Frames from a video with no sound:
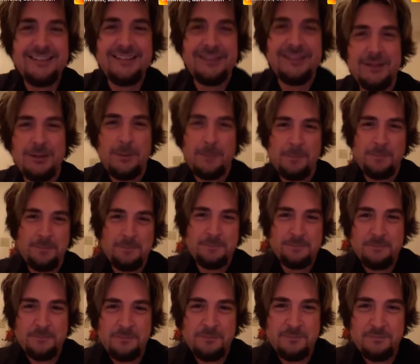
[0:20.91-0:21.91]

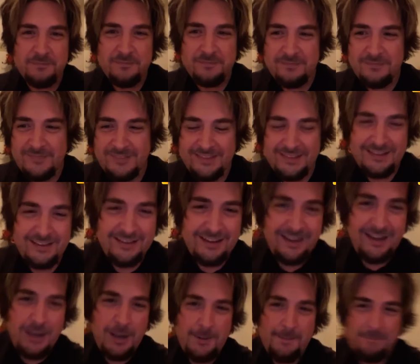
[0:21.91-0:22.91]
Montage the first time,
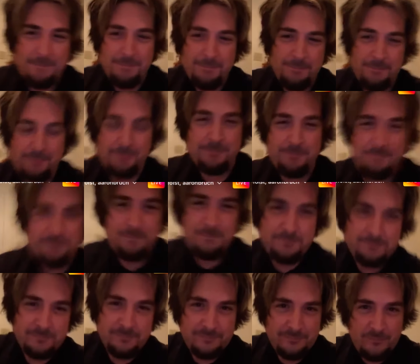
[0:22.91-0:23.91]
and
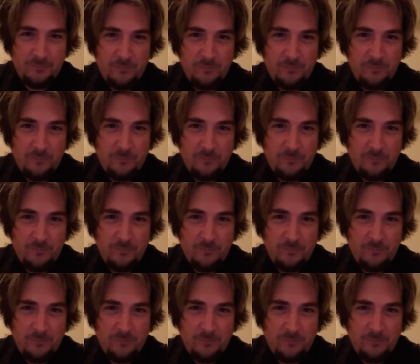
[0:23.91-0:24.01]
uh,